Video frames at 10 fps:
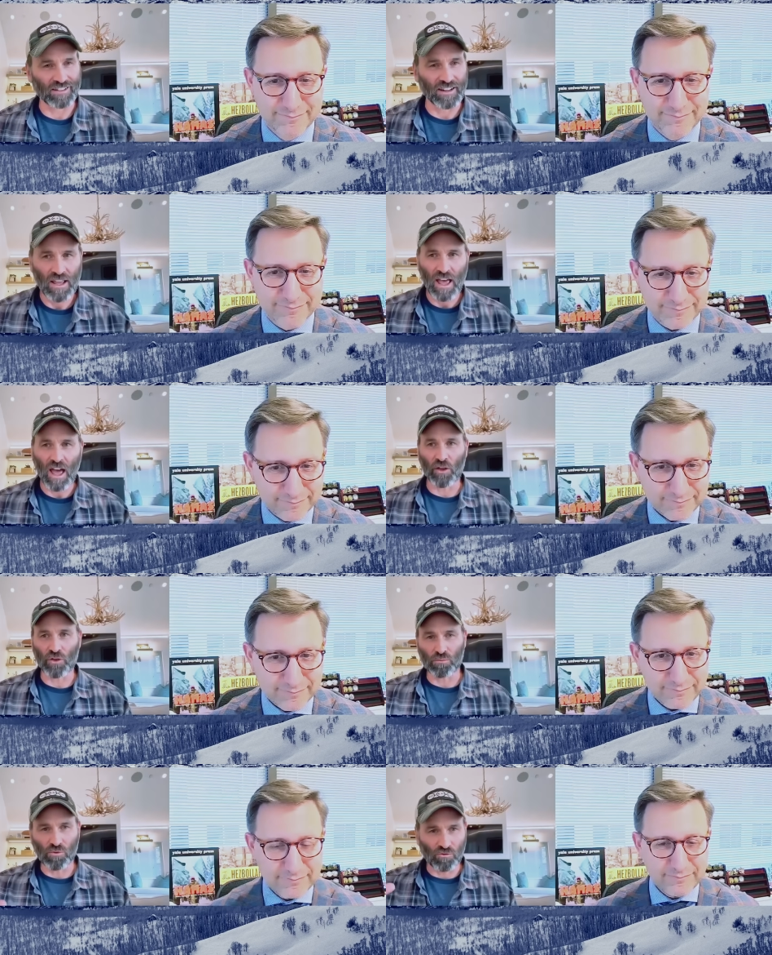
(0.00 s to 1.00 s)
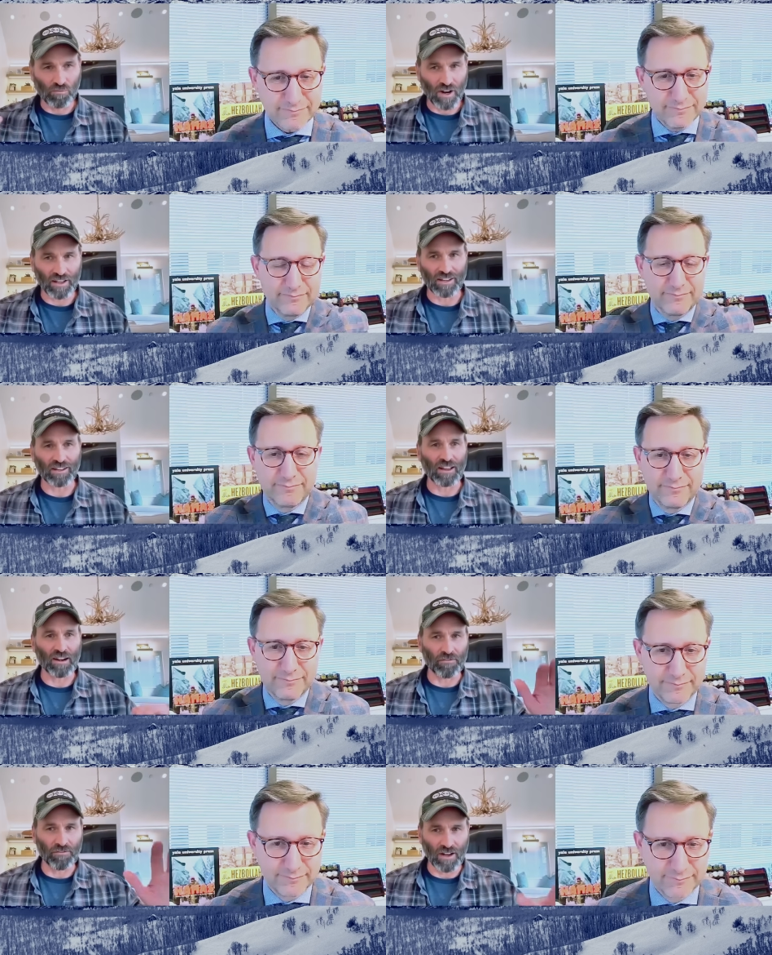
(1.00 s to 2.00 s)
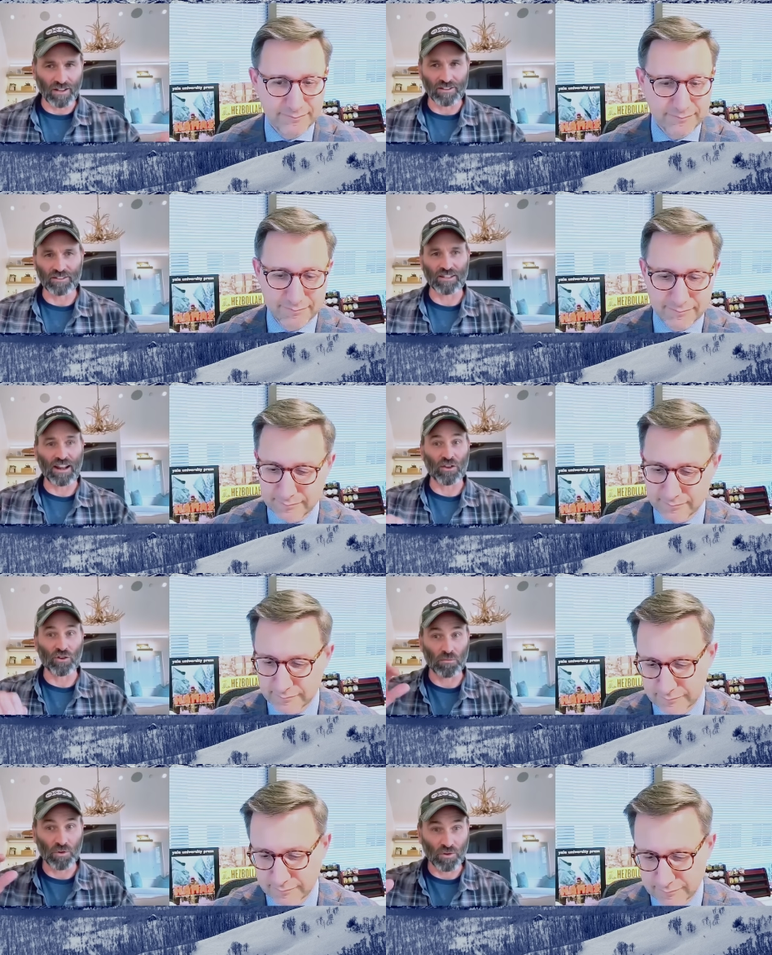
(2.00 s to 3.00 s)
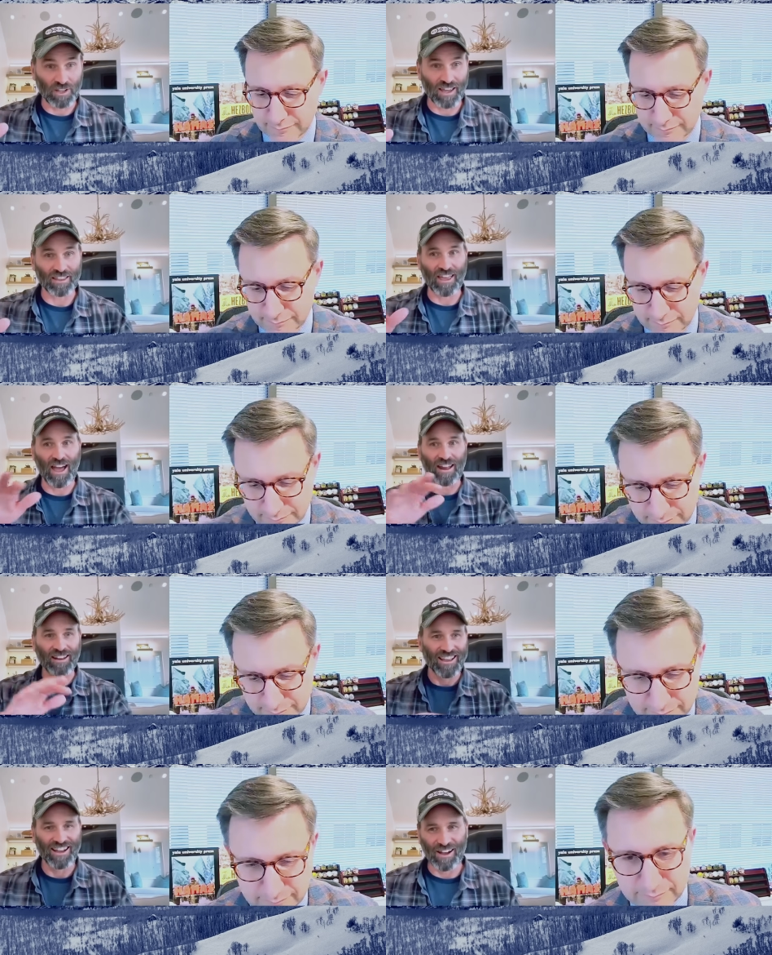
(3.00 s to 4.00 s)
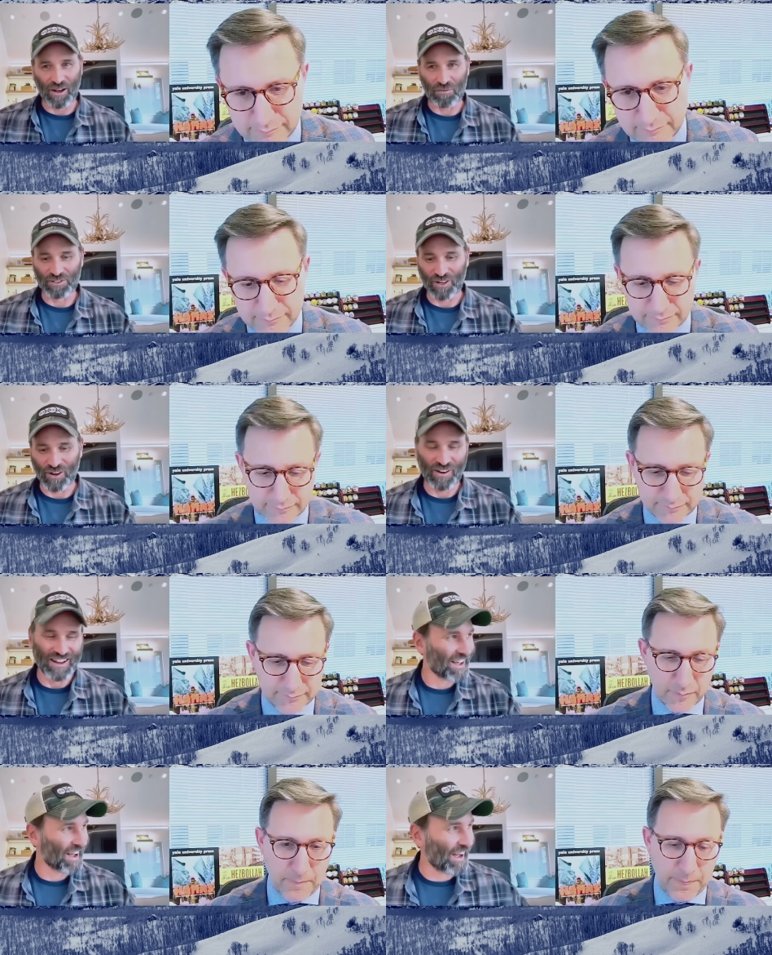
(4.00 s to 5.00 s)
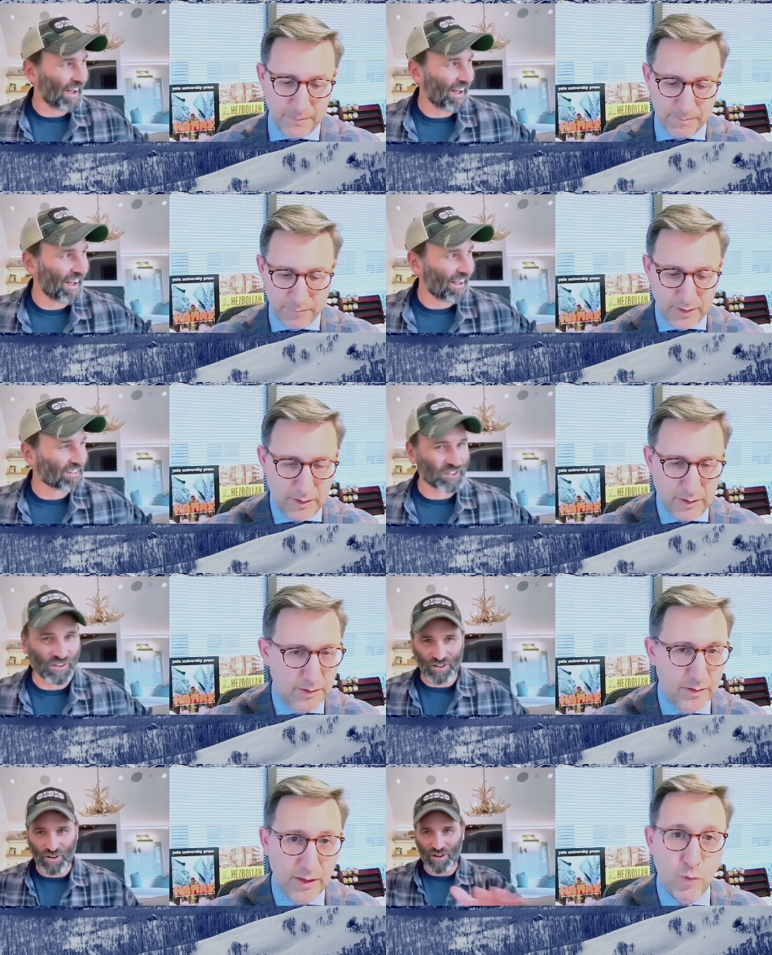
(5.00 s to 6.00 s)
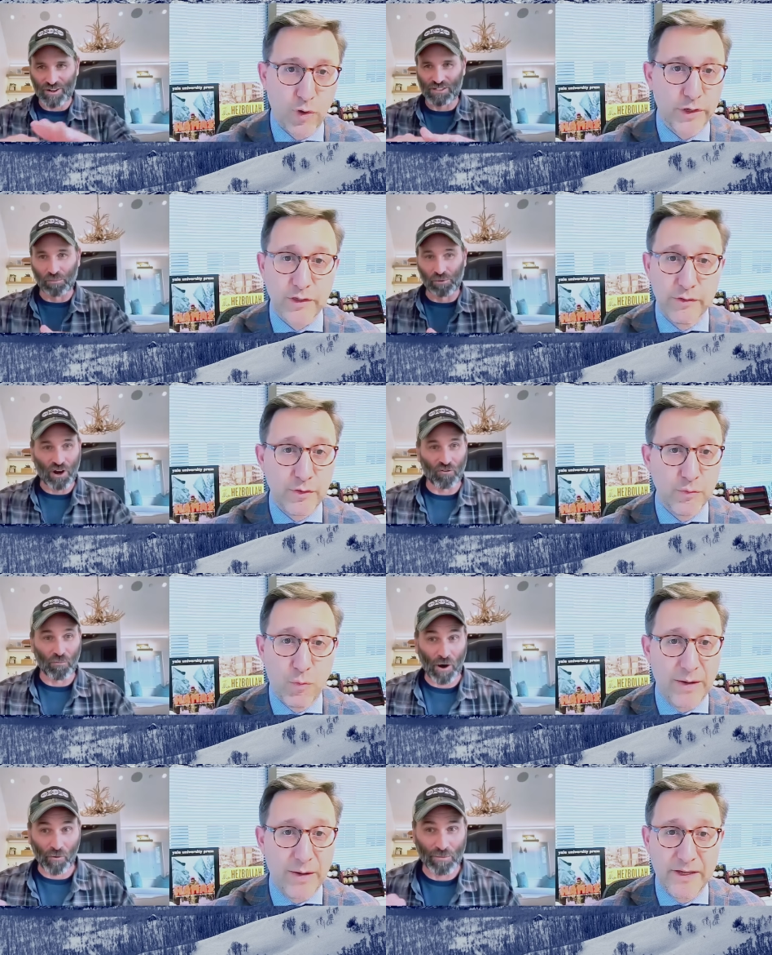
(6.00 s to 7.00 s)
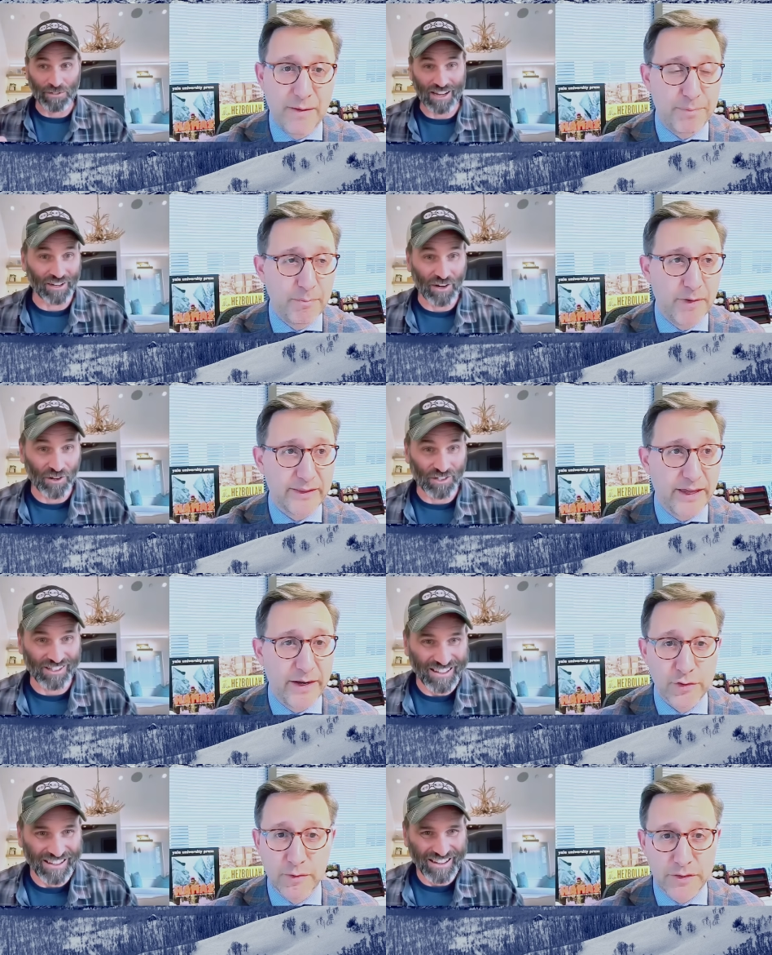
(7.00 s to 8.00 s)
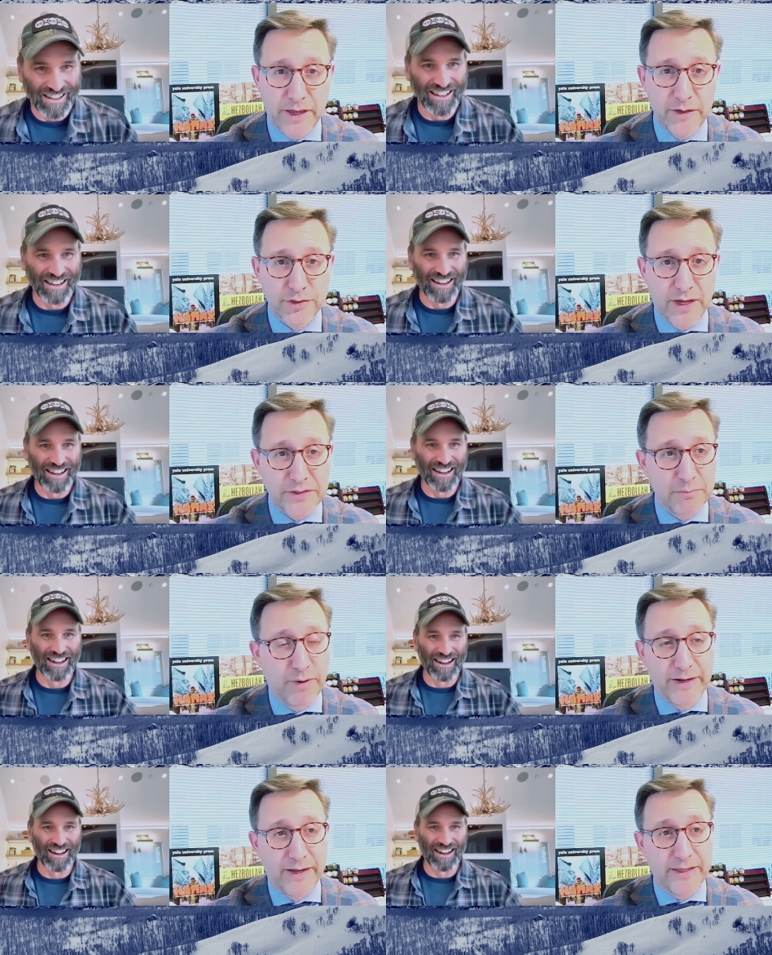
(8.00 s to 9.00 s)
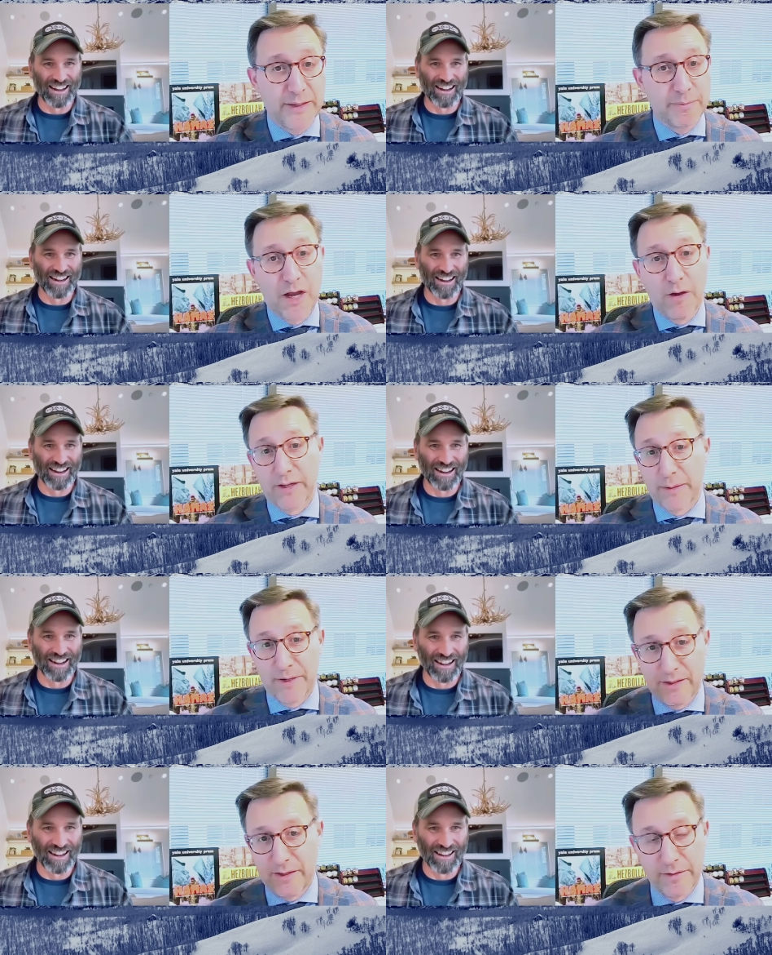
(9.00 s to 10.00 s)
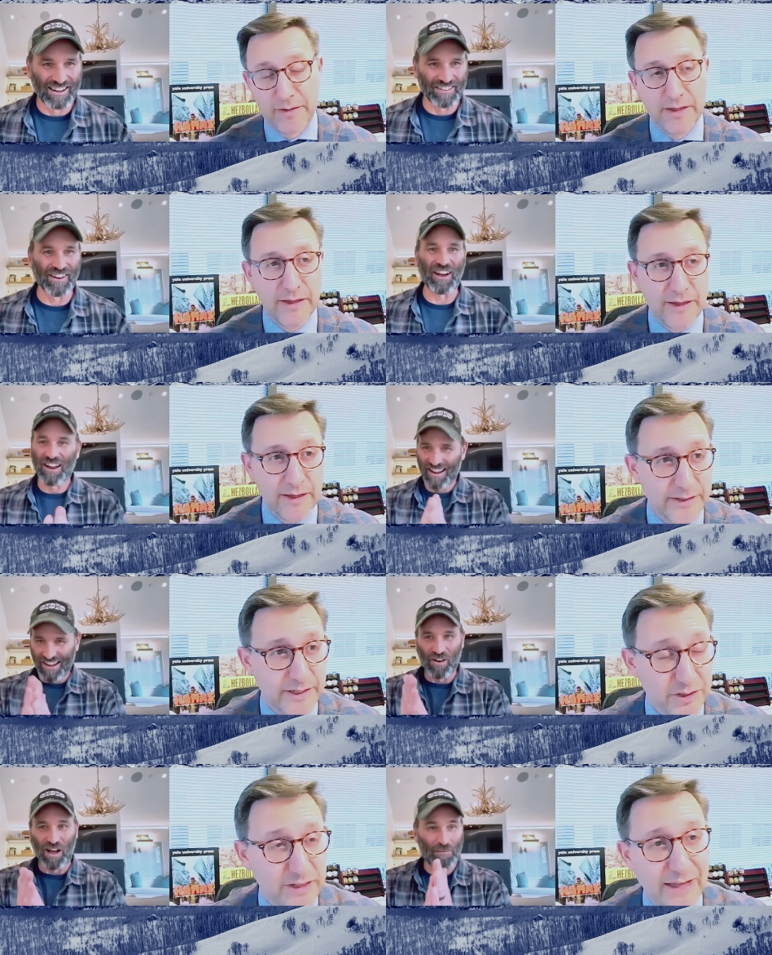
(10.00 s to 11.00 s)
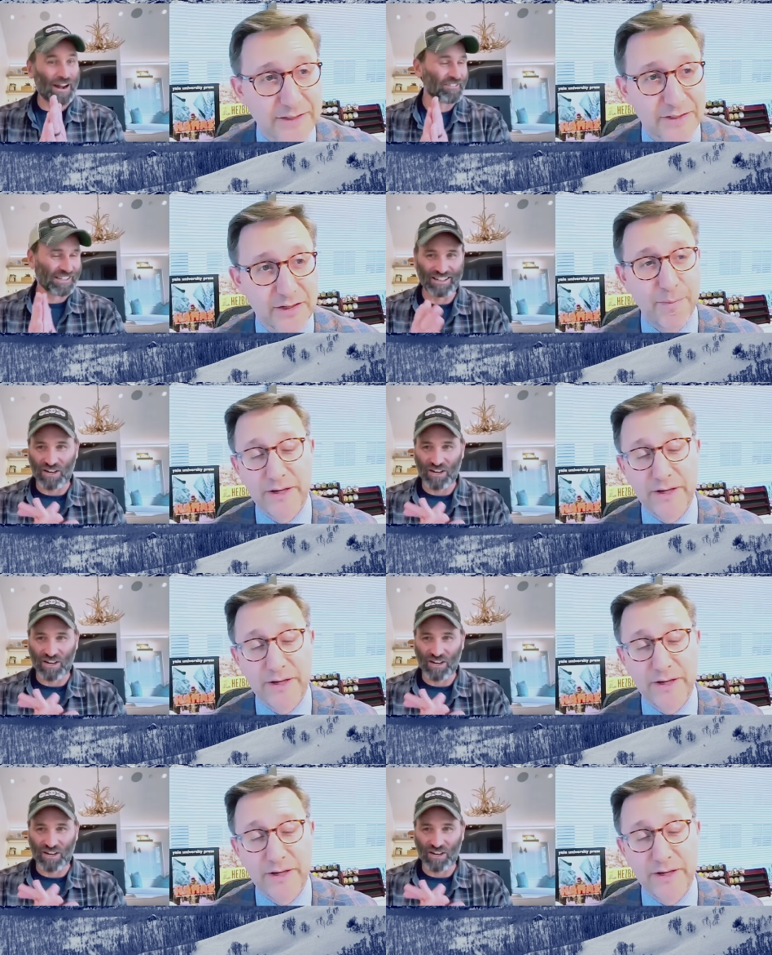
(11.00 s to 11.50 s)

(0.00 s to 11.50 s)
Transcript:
Speaker 1: and how you move money and funds and how you communicate that. Um, so, uh, so, so
Speaker 2: here, here's I'm warning the, you, you're winding up on like that Energizer Bunny. I can keep going. You know, yeah. I teach well, a class in